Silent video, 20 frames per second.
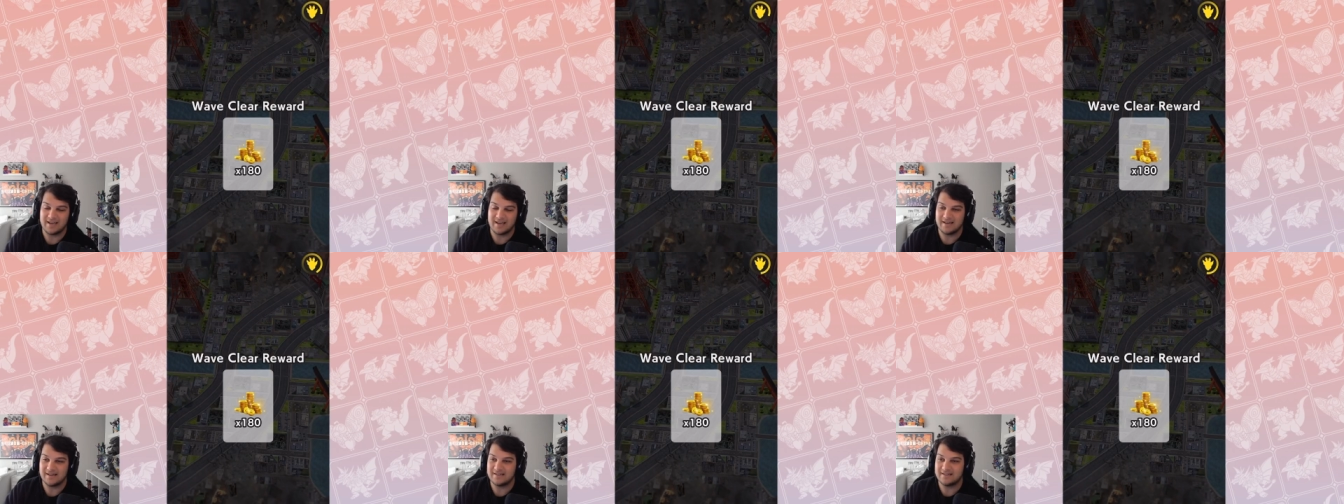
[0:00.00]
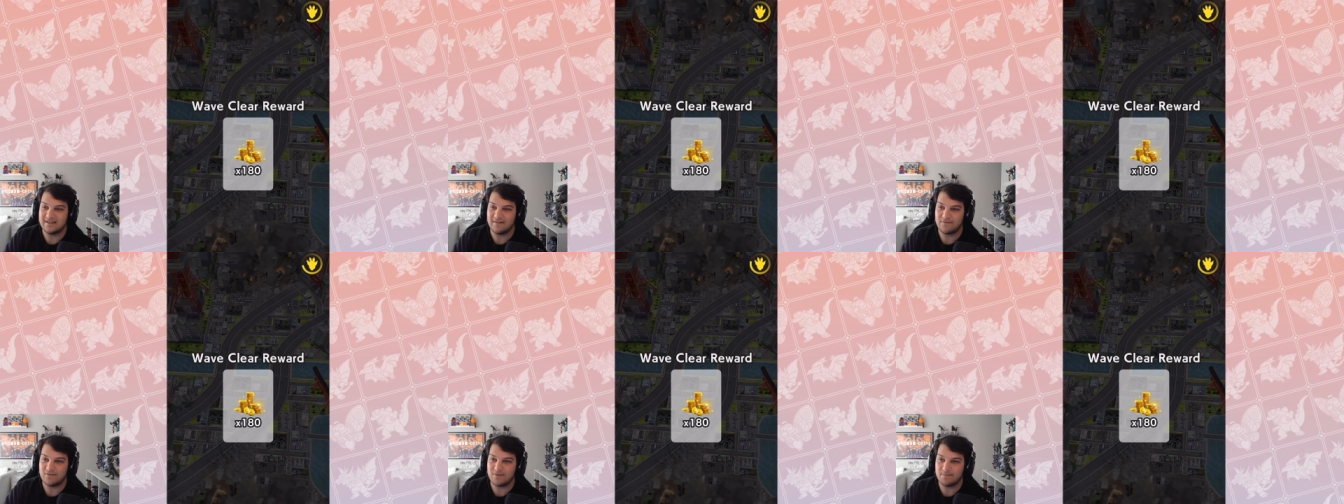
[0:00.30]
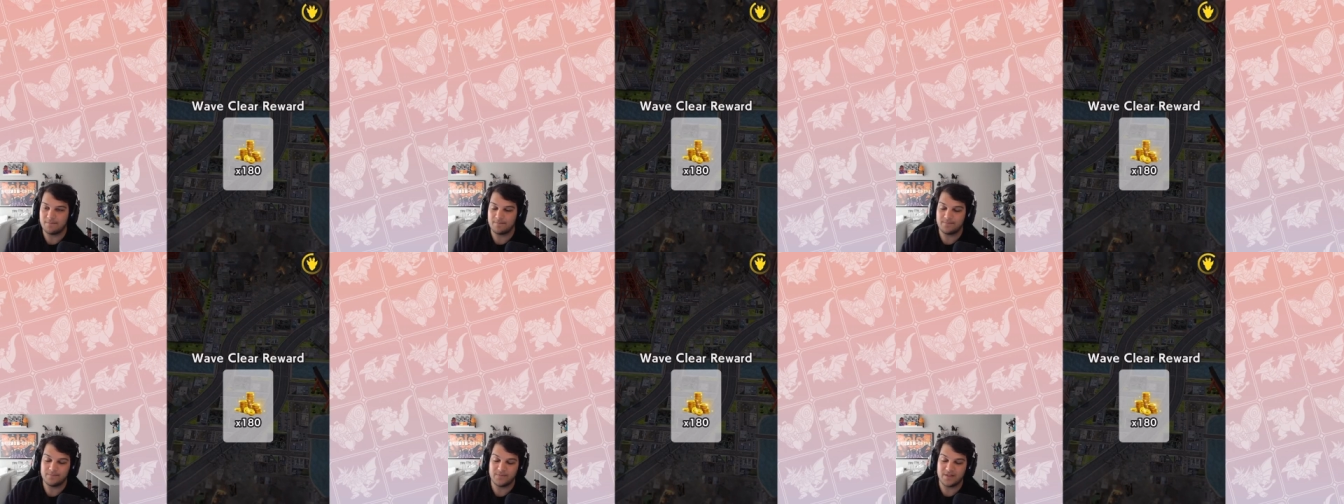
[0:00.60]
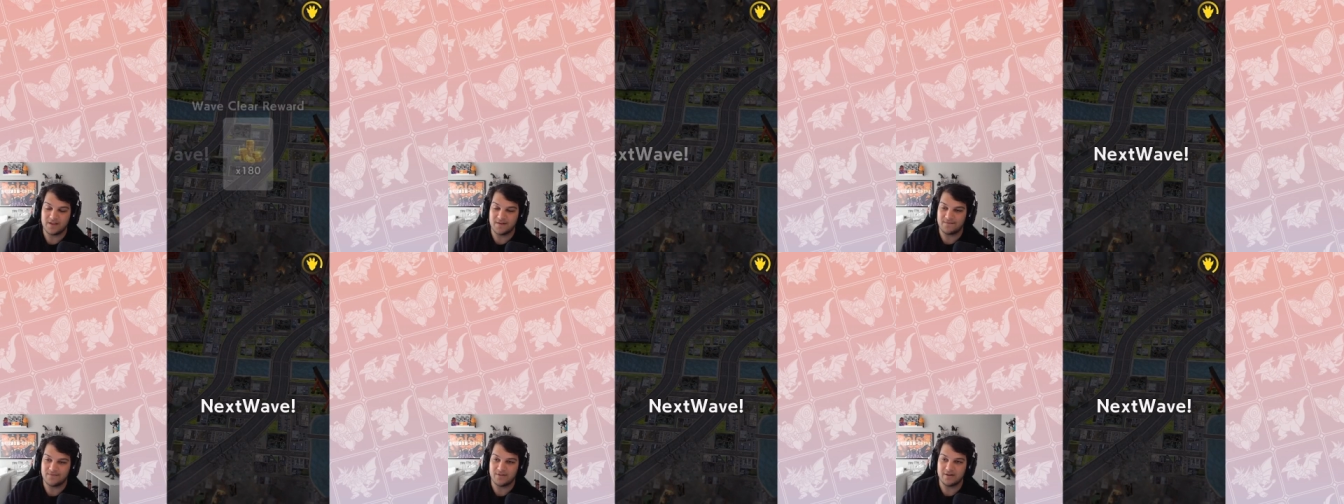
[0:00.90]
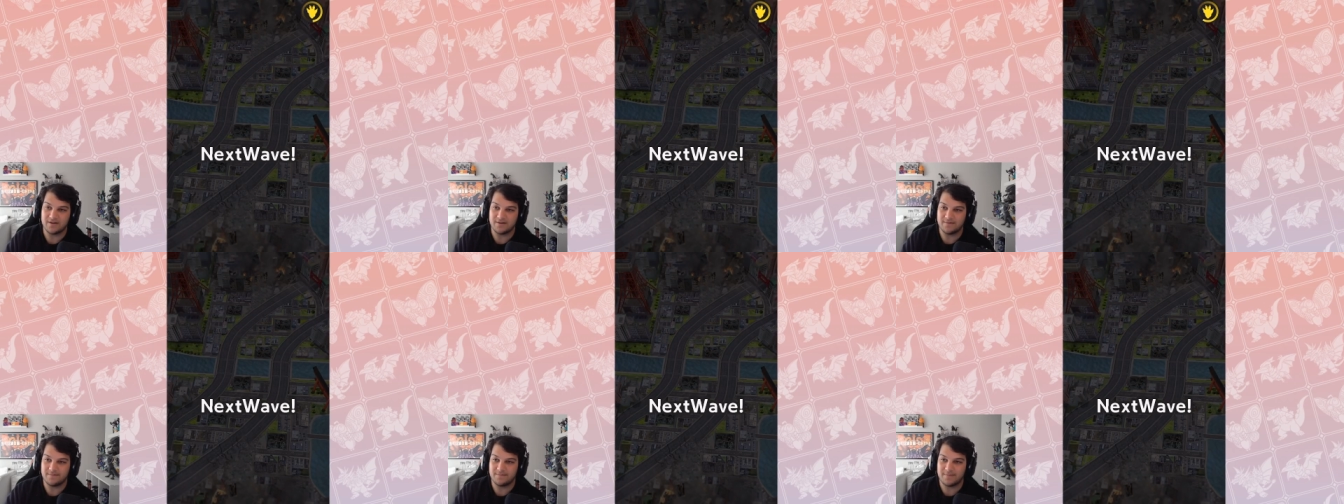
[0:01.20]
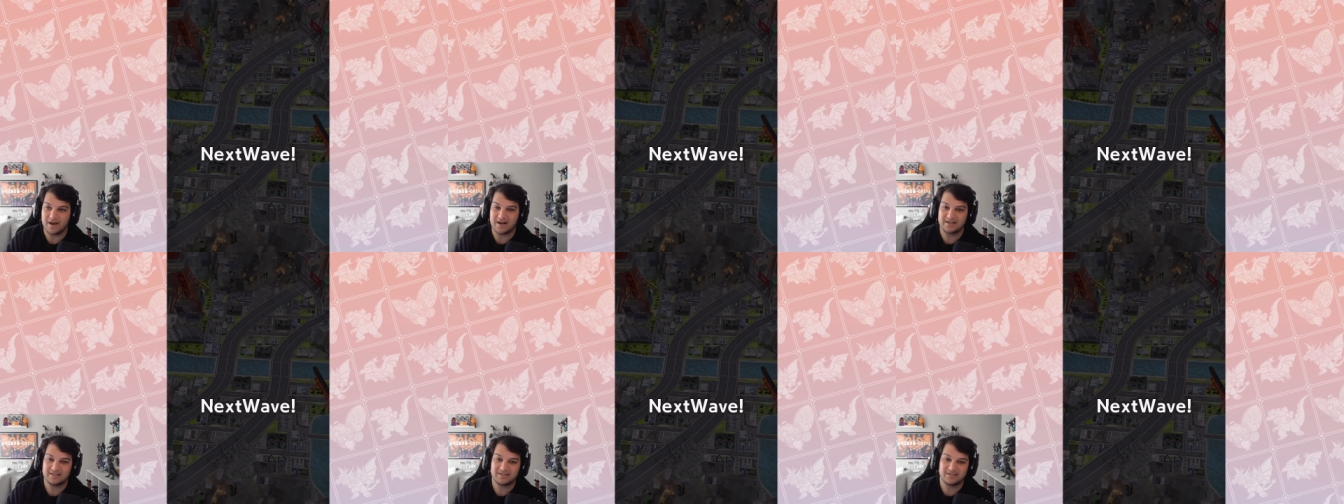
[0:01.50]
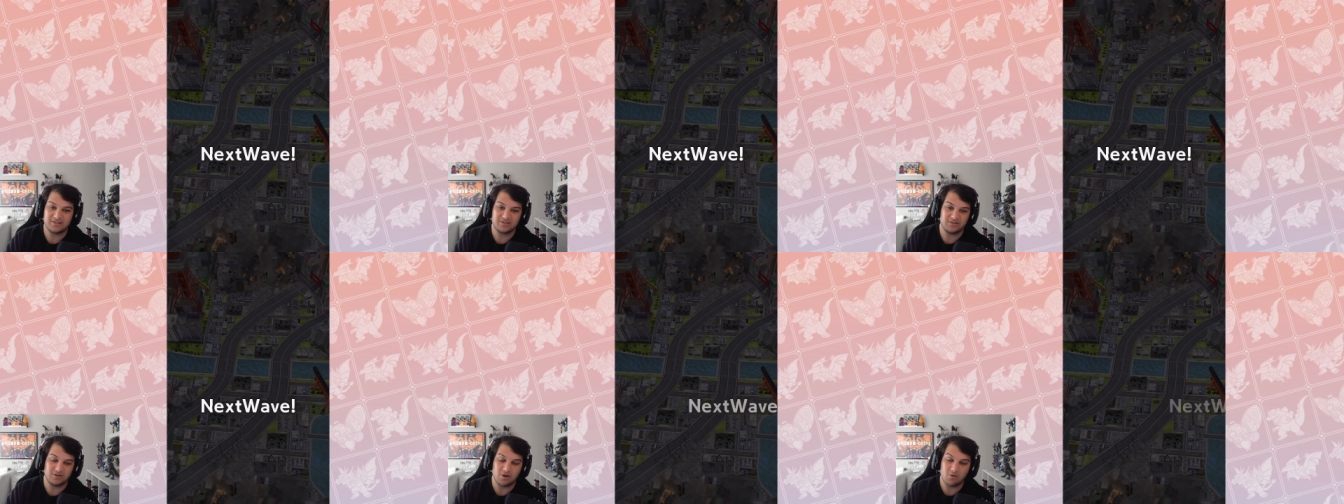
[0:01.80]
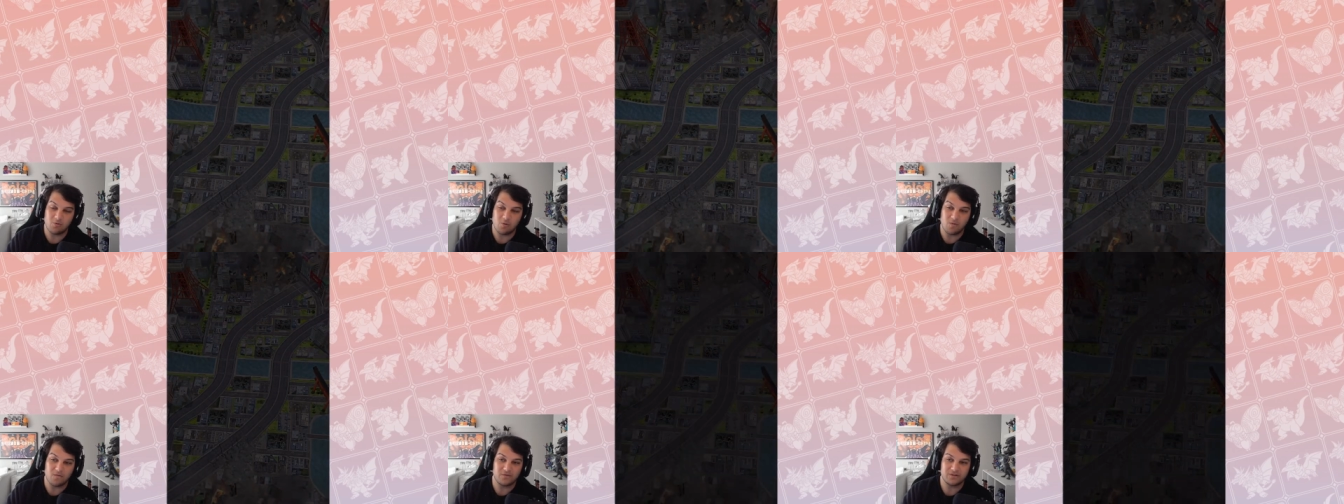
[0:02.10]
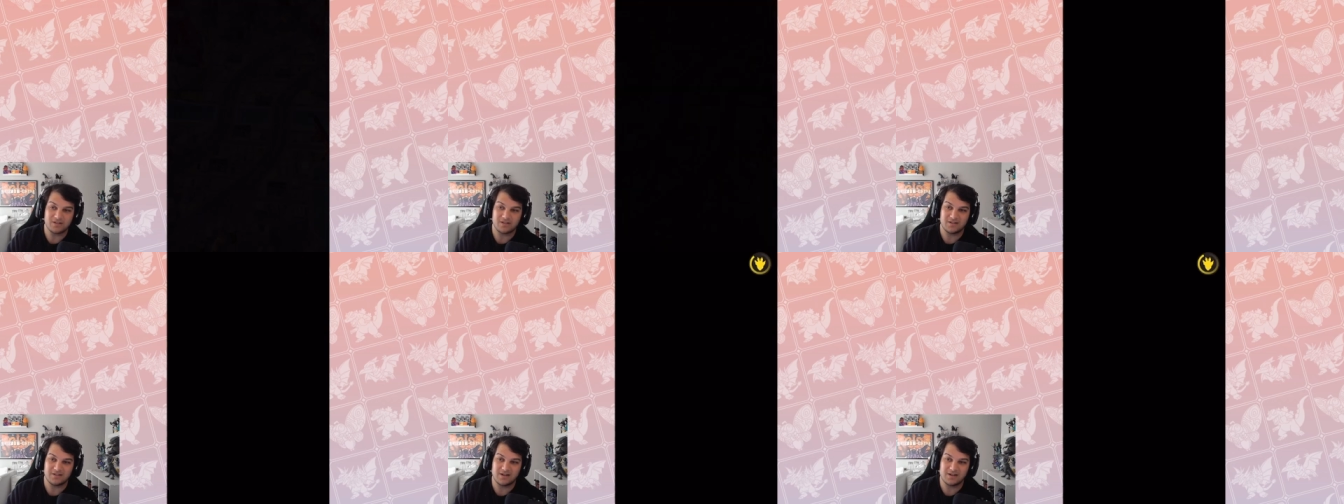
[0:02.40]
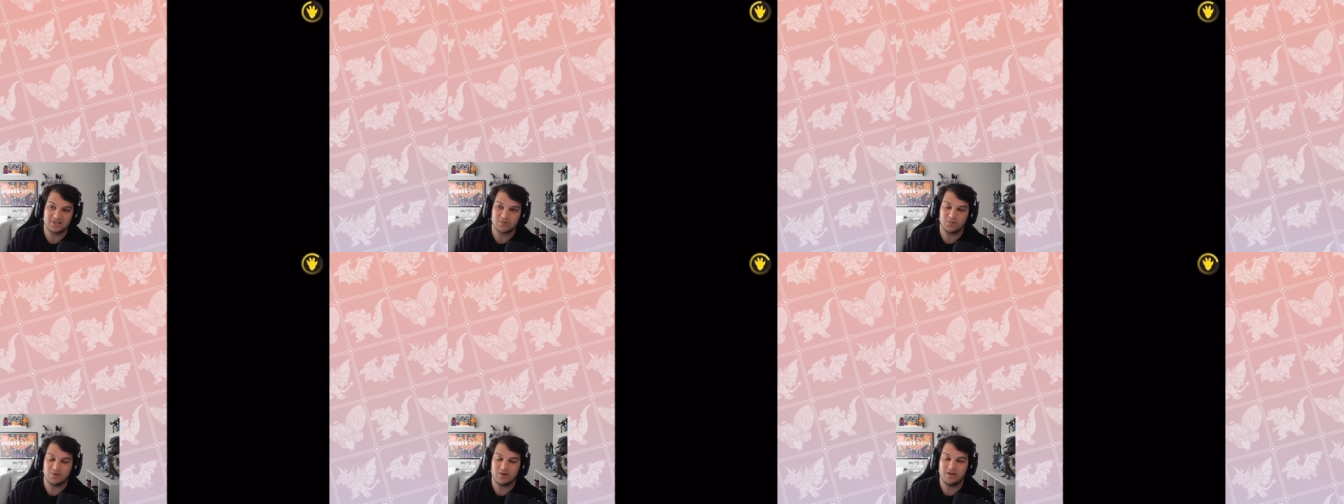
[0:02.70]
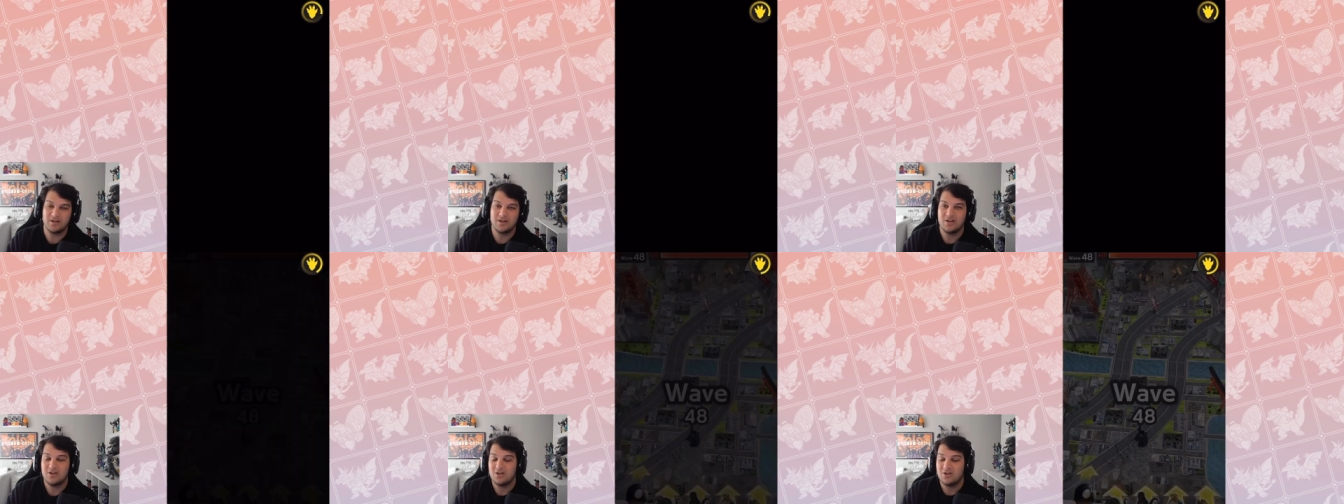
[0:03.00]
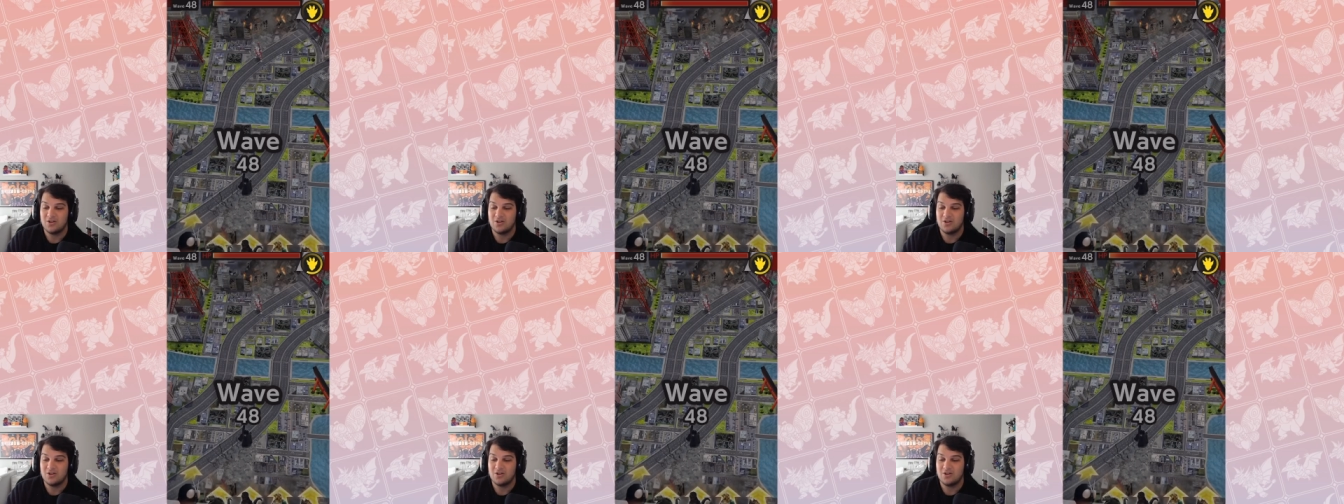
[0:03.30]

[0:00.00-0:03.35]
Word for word: and if the if the box doesn't go over into the next one,